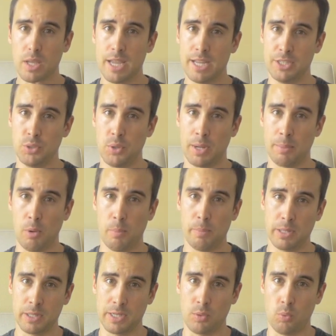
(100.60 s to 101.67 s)
and doing
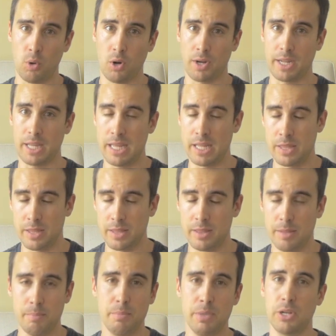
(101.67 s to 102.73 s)
mobility work in
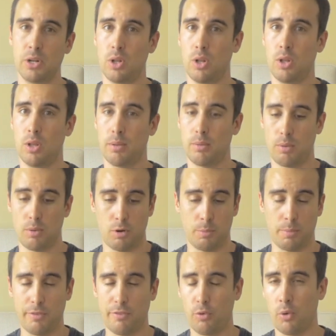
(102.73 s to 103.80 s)
the middle or
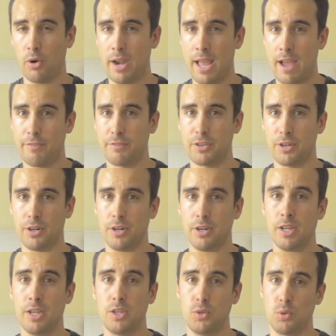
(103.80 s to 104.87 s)
before and after
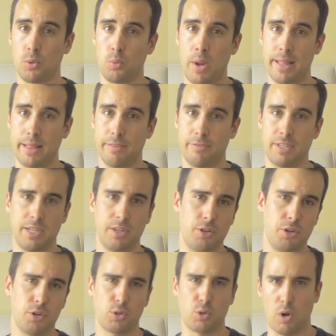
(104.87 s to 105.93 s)
your weightlifting or
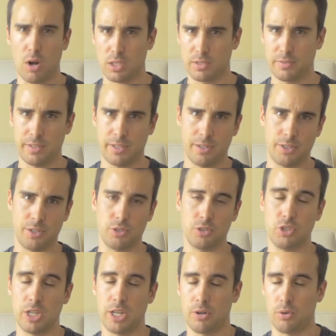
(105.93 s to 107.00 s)
your CrossFit or your
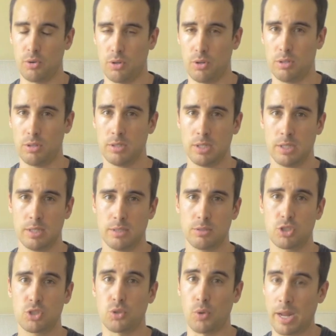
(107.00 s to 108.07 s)
general
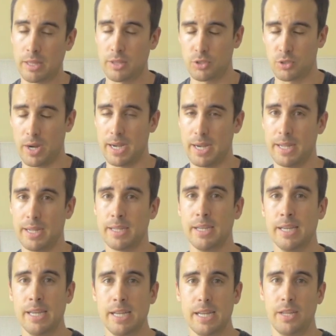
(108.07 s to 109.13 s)
strength training.
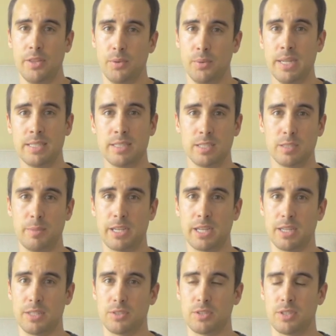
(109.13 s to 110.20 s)
And the reason is
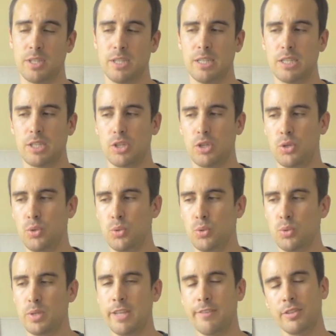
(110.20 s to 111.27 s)
because
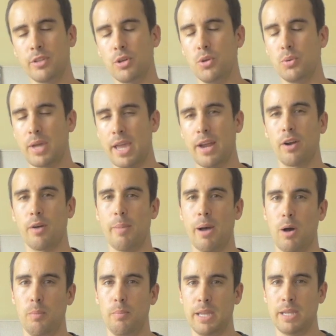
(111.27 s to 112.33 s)
you, even though you care
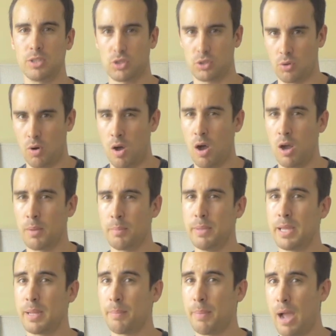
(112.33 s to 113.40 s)
about being strong,
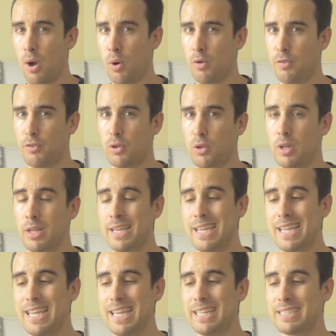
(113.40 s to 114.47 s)
being powerful,
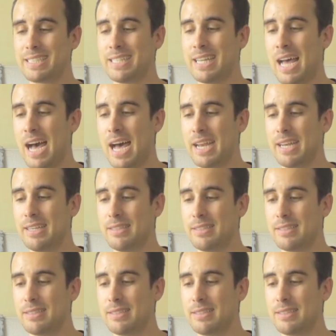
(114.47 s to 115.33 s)
it's not